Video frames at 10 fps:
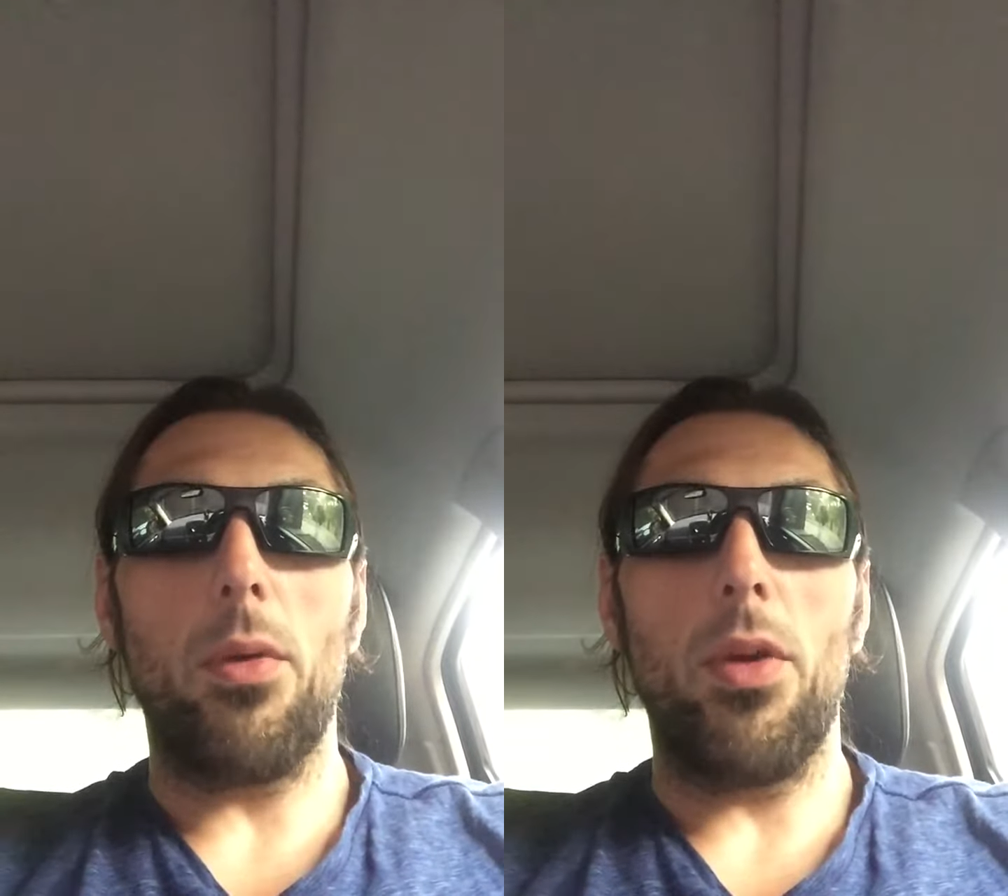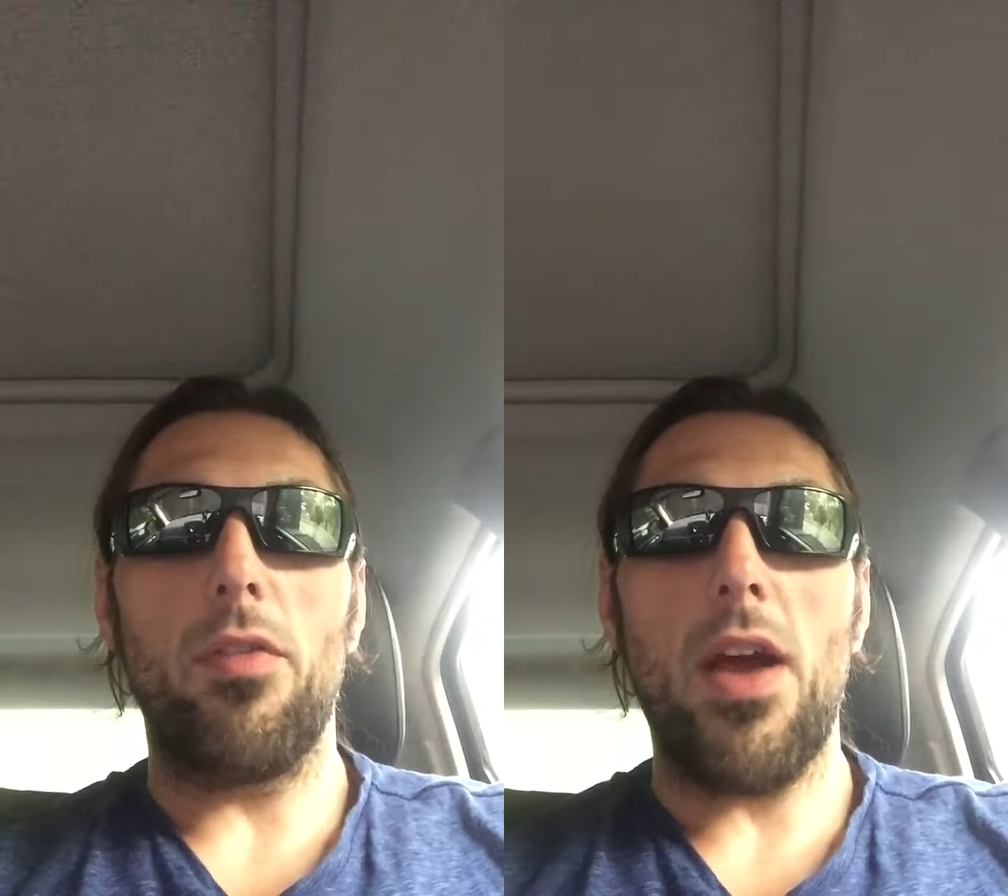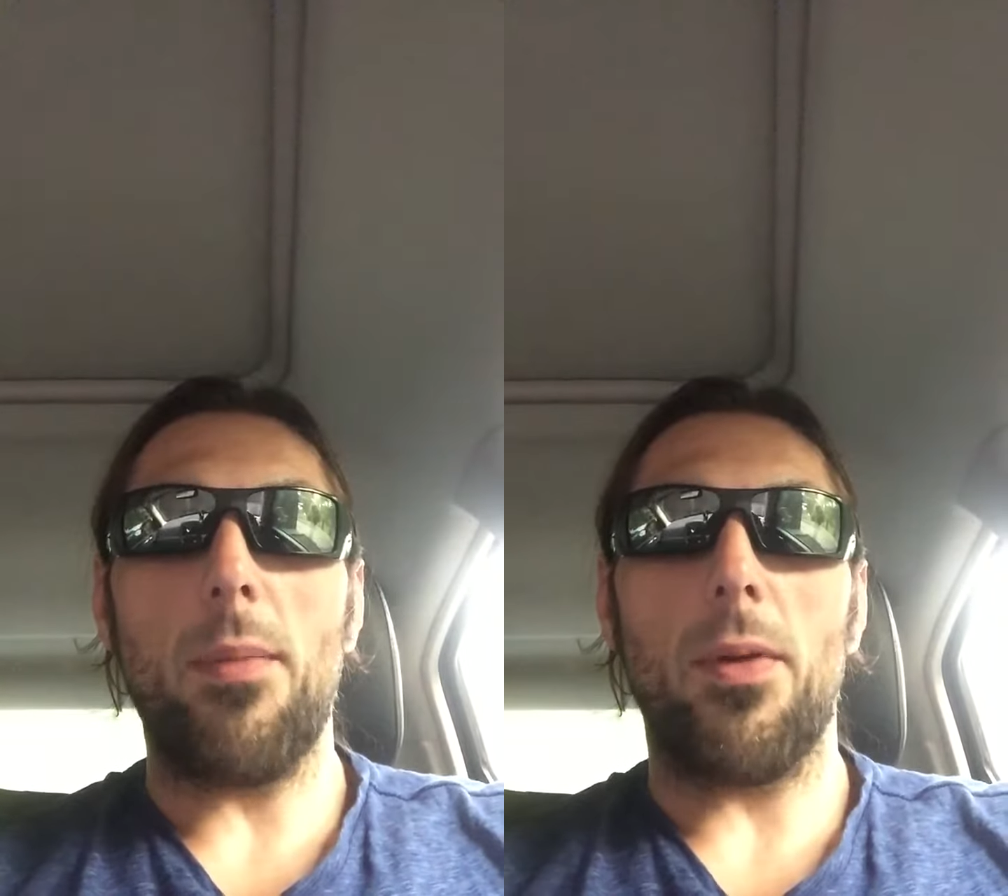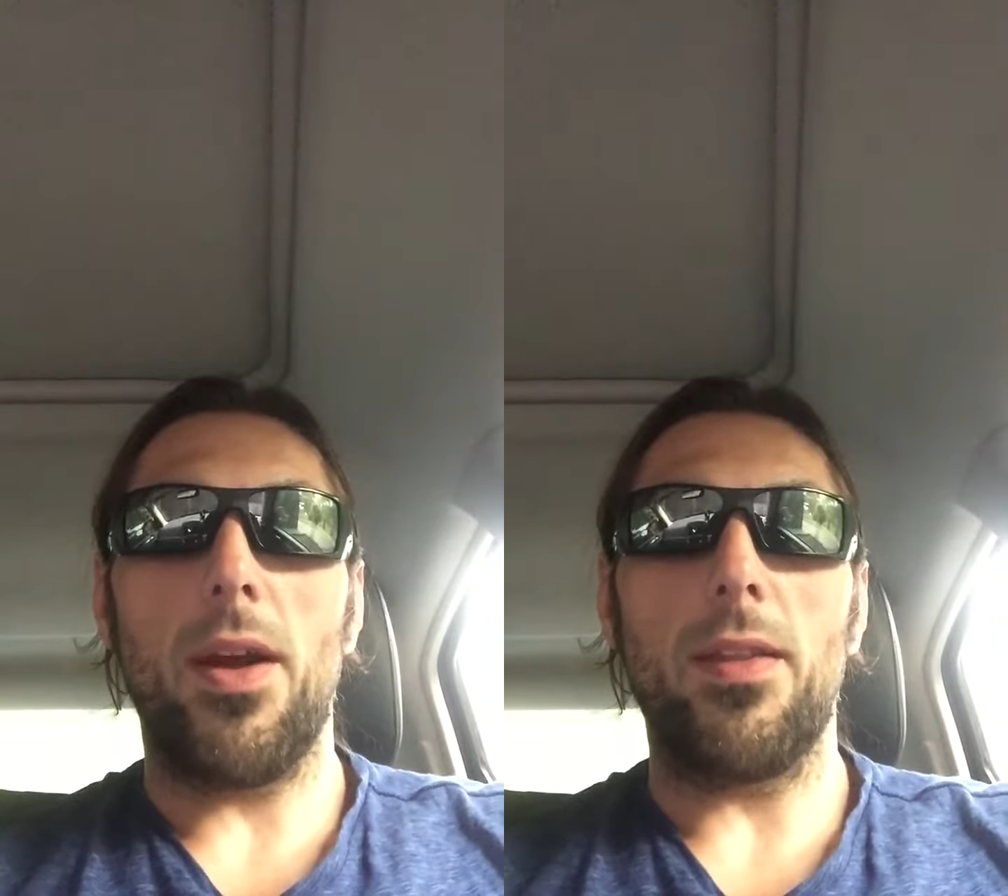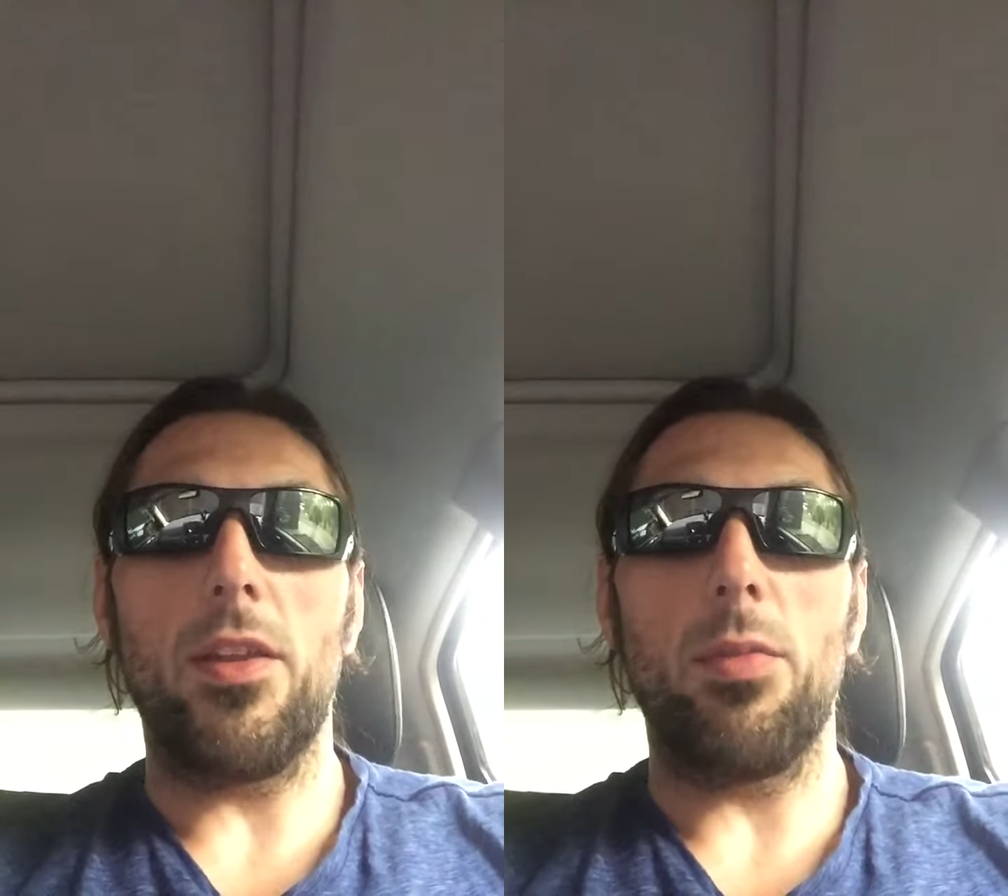we've
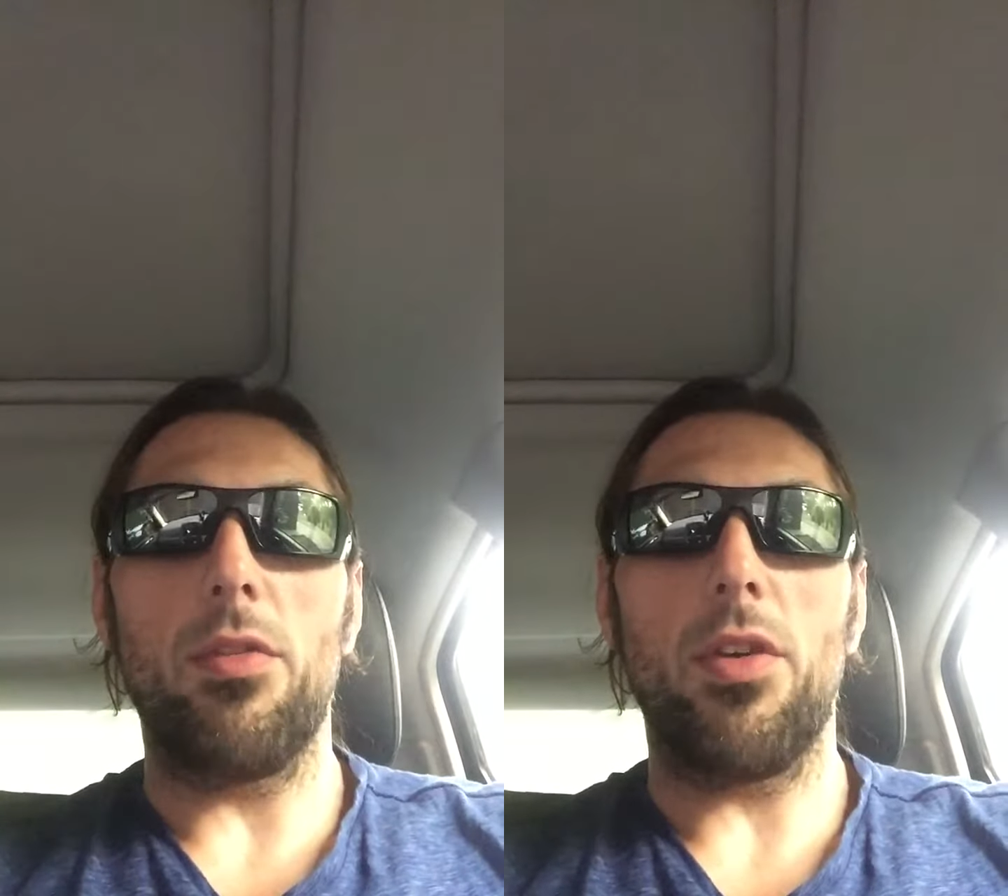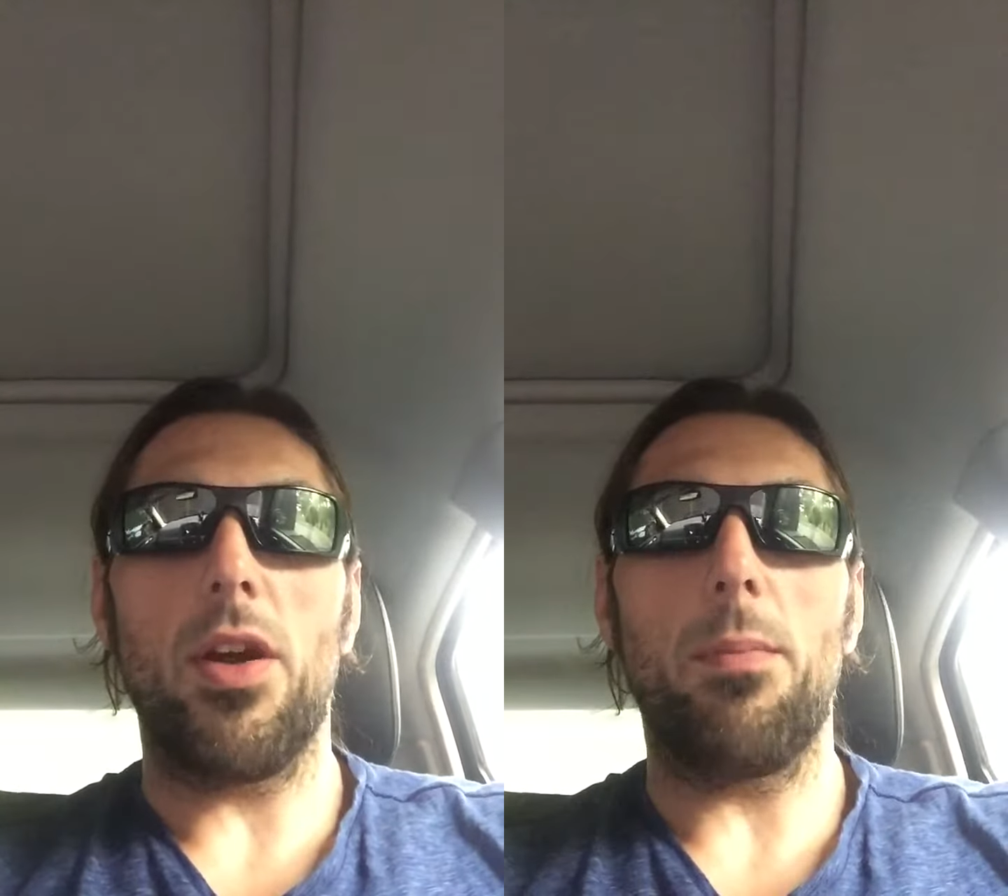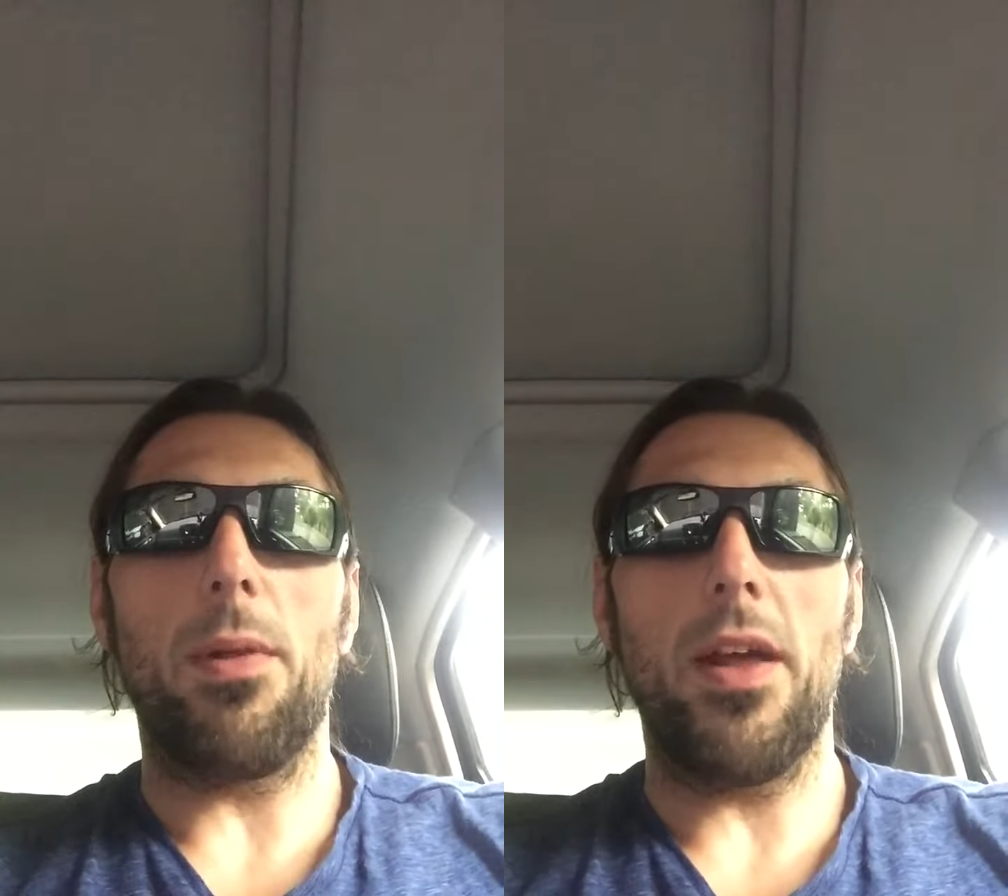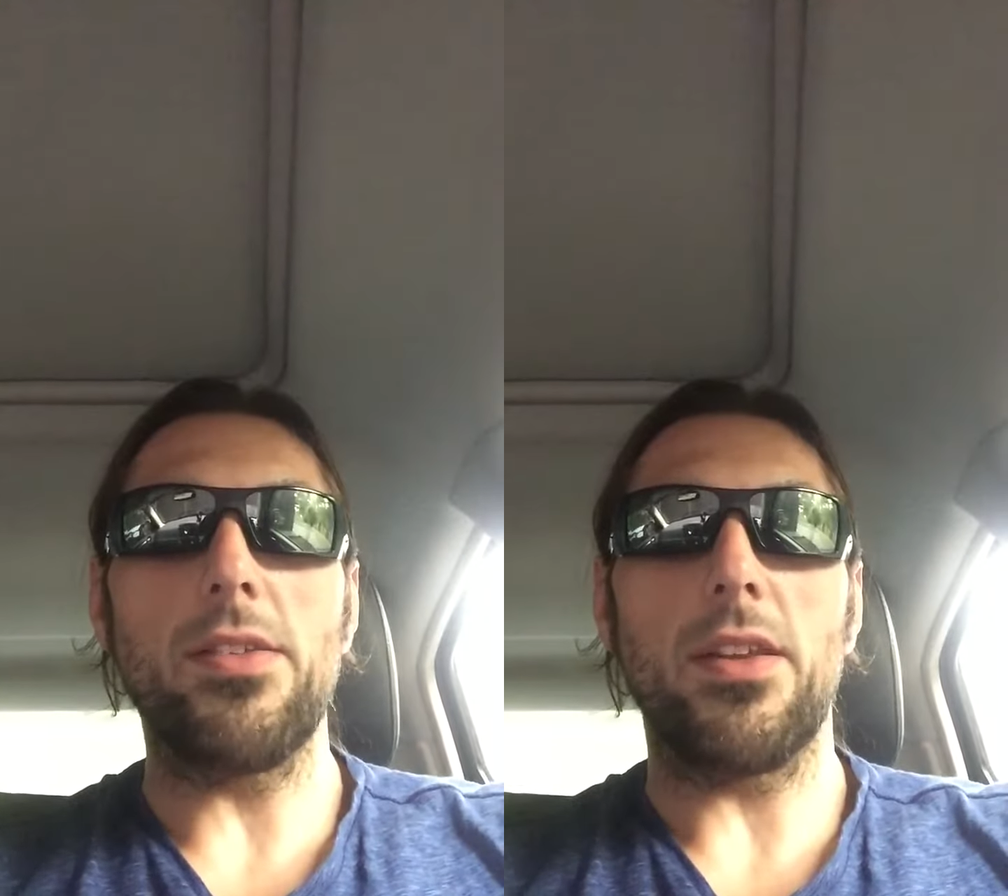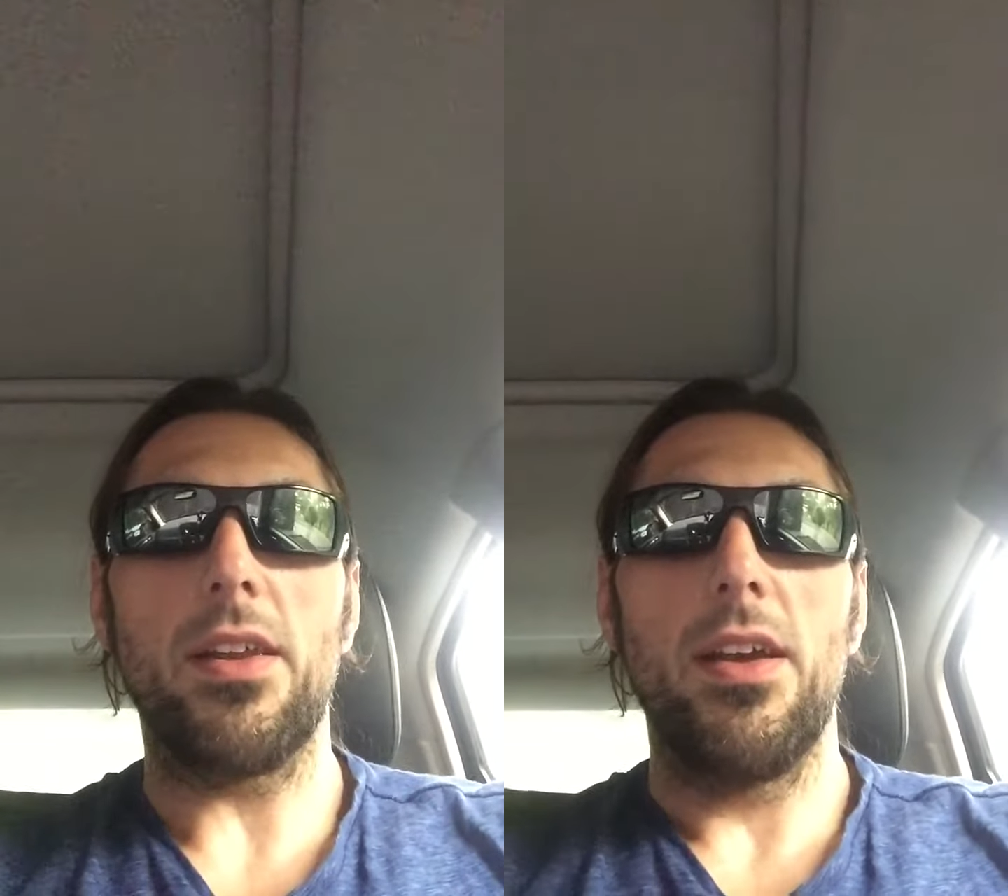apprehended have been very
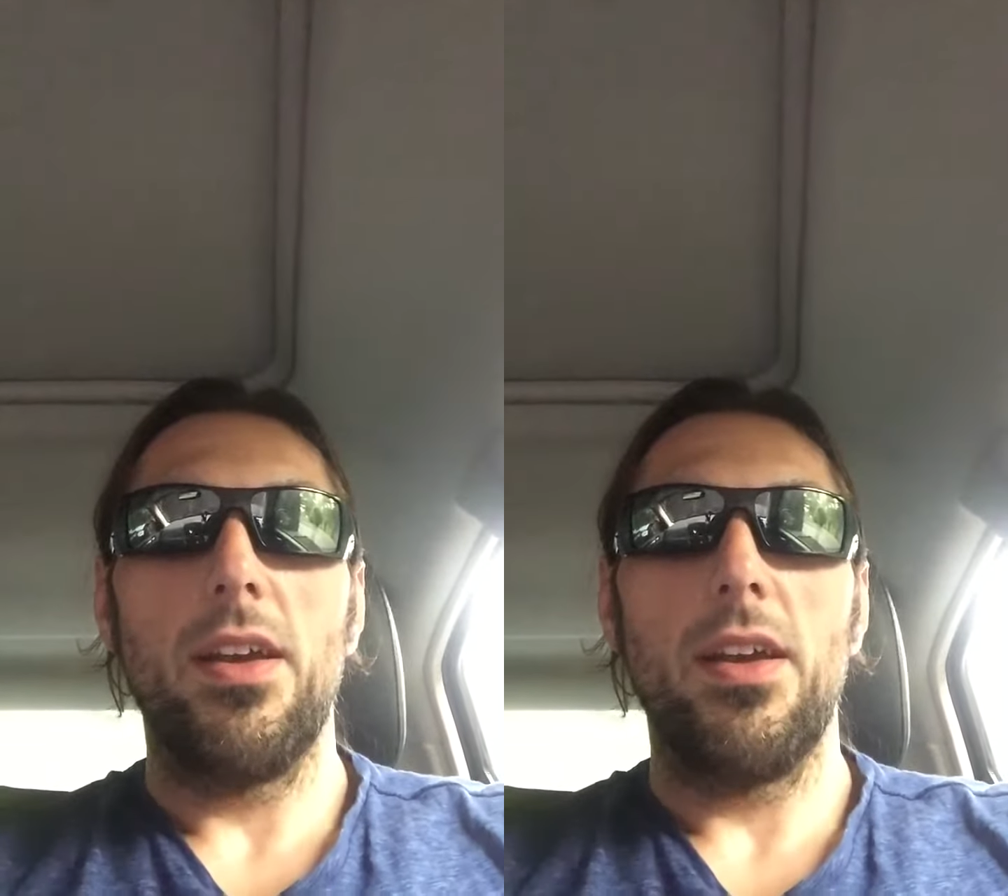pleasant